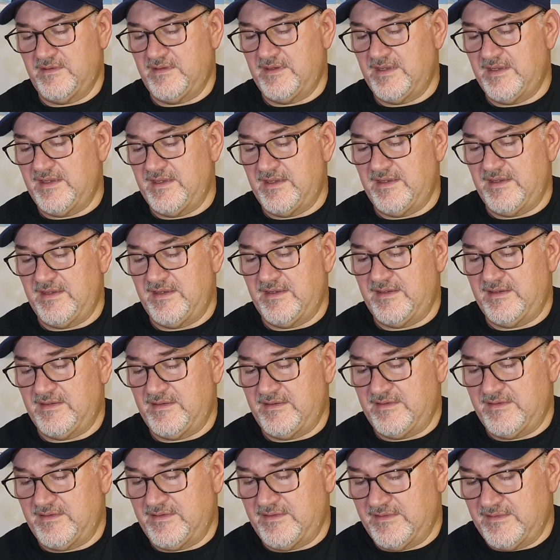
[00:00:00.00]

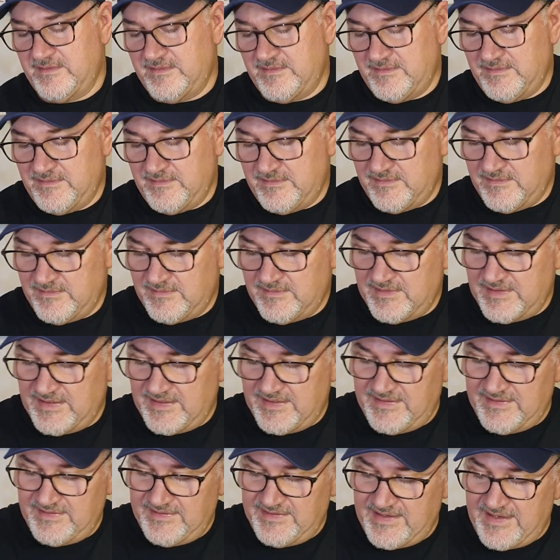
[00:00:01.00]
and
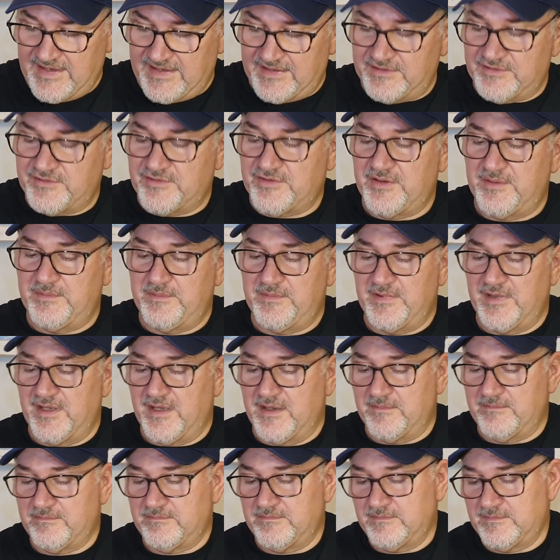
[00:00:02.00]
getting that trimmed
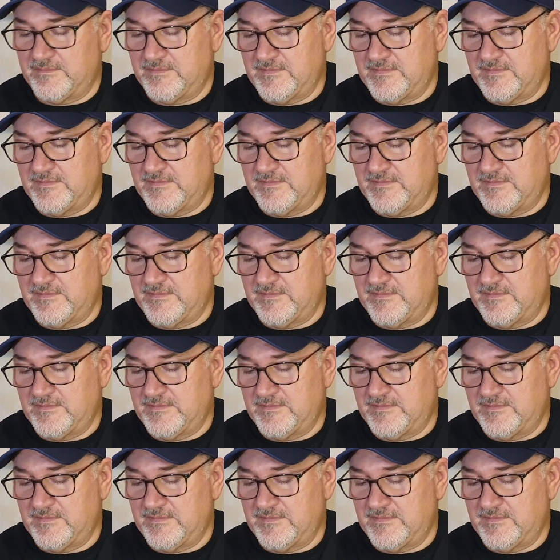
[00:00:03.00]
up.